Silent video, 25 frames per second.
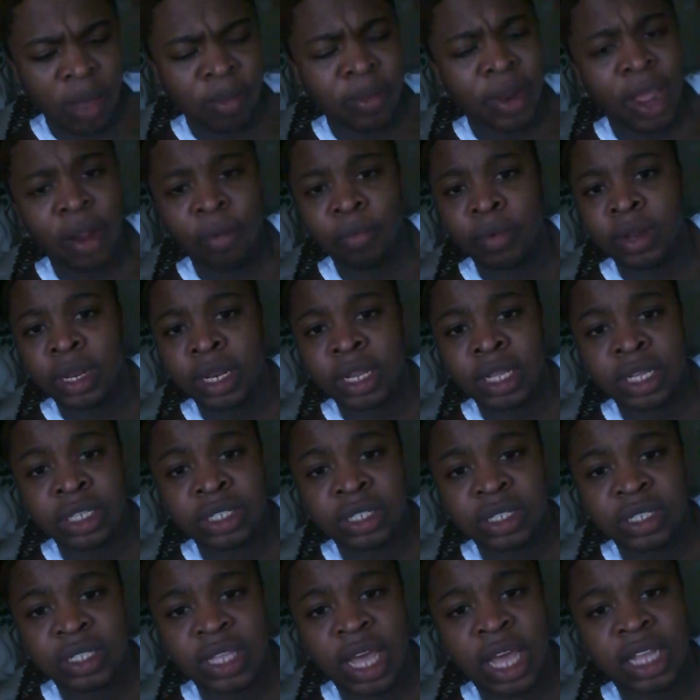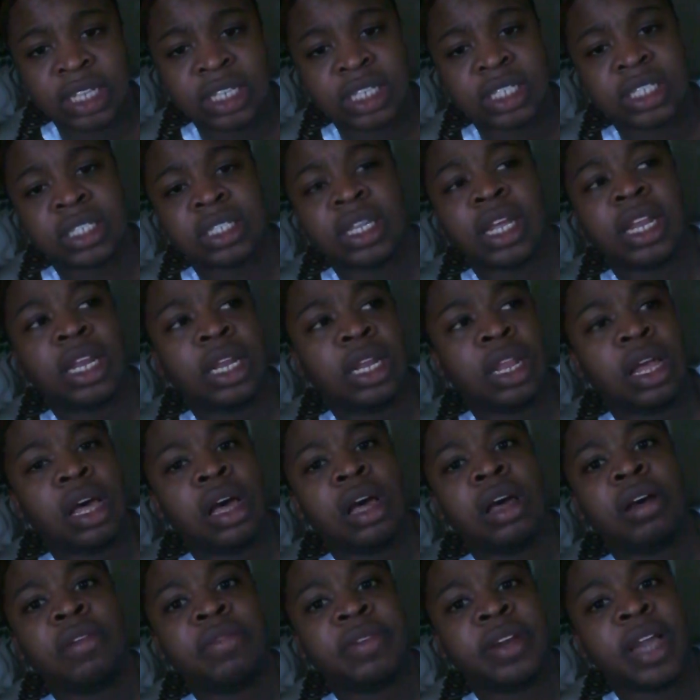not religious. I just
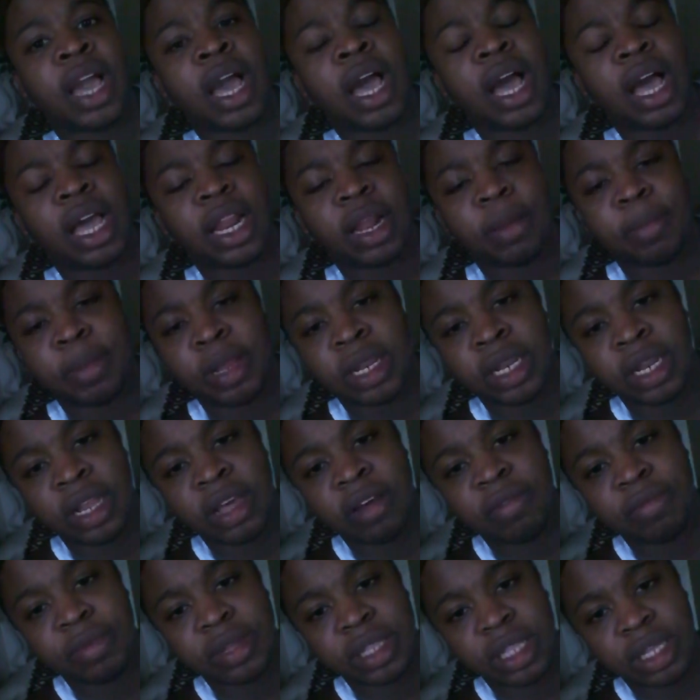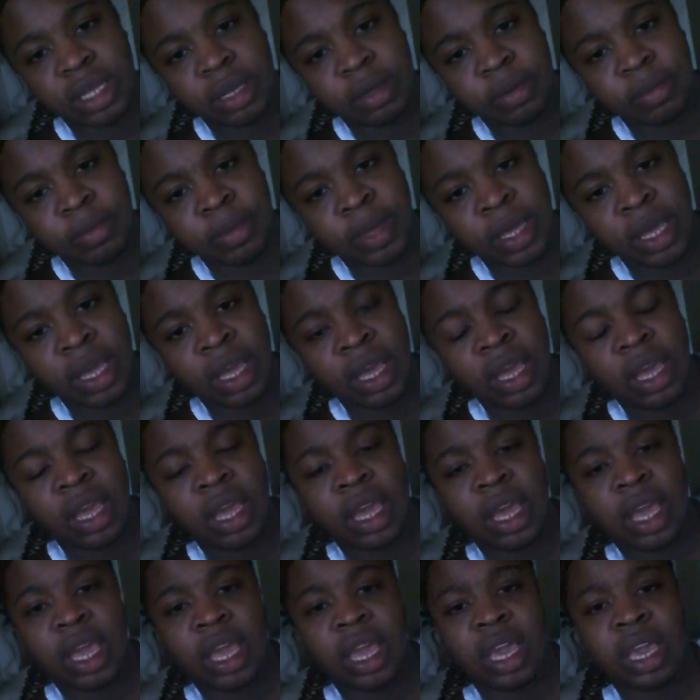love God. I'm in love with Him,
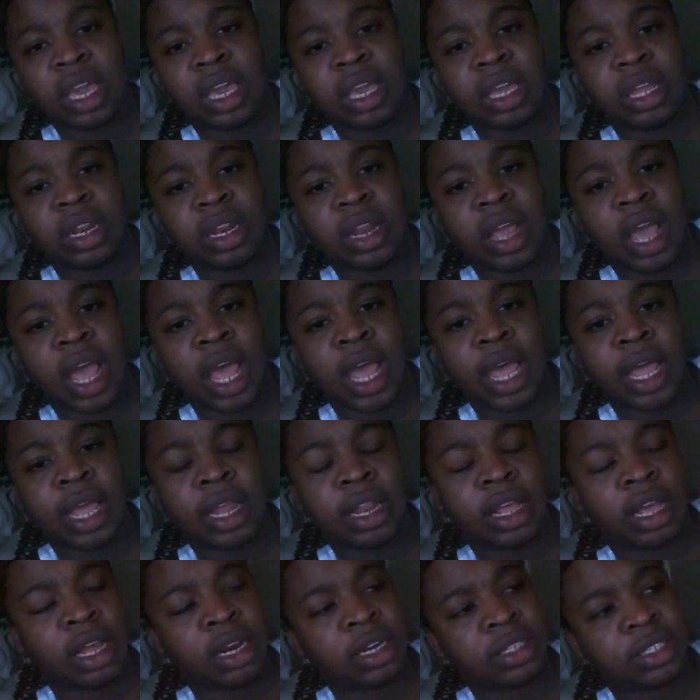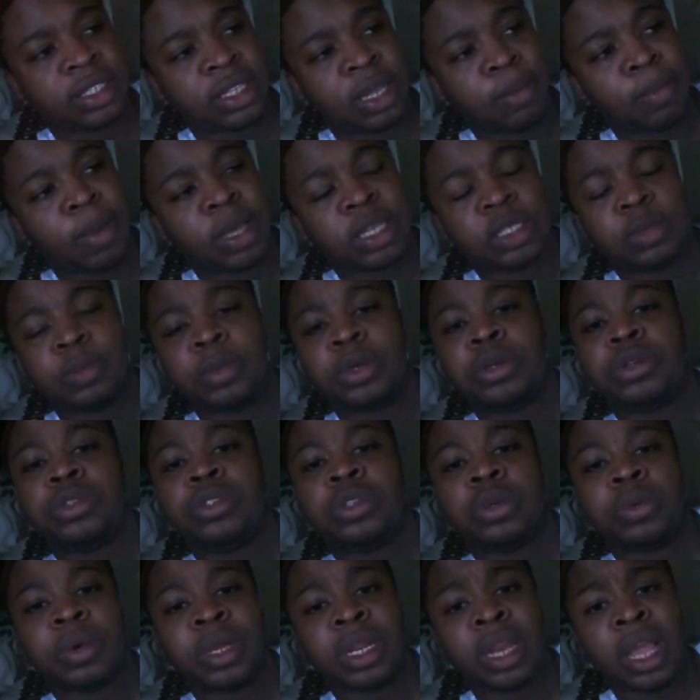and I understand my
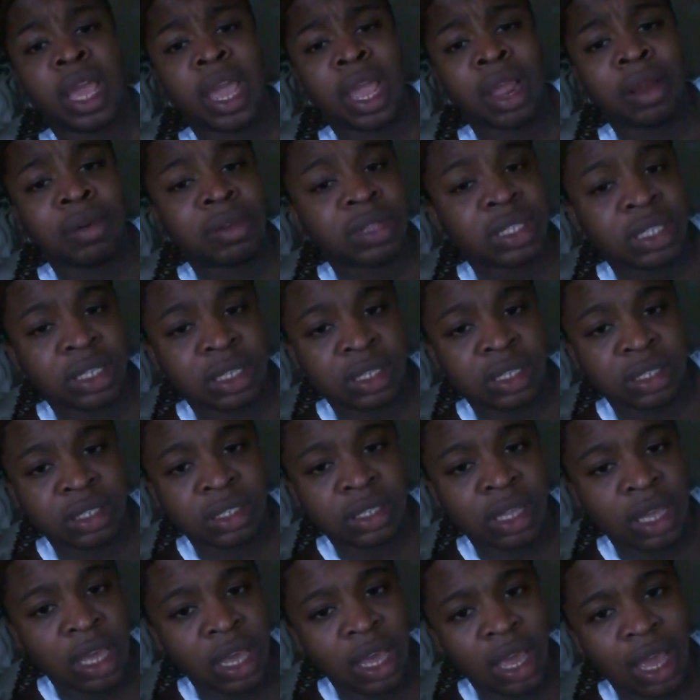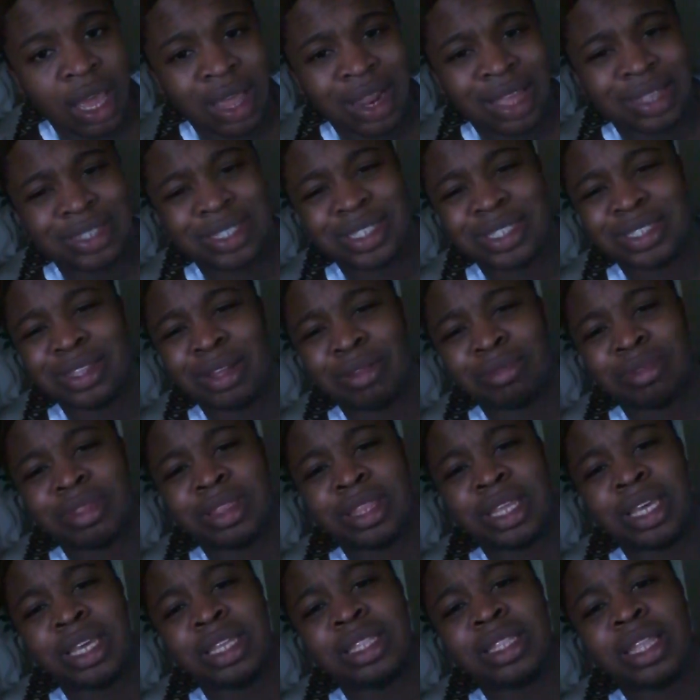spiritual inheritance. And I just don't
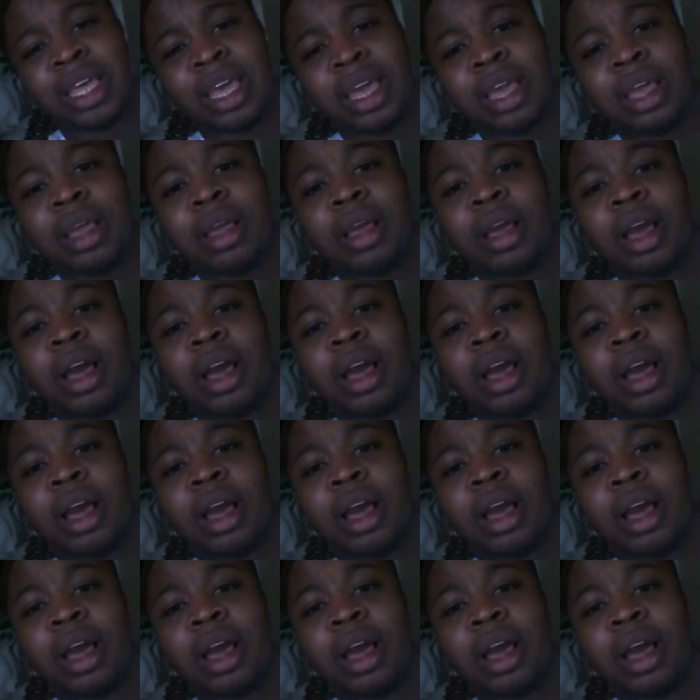think that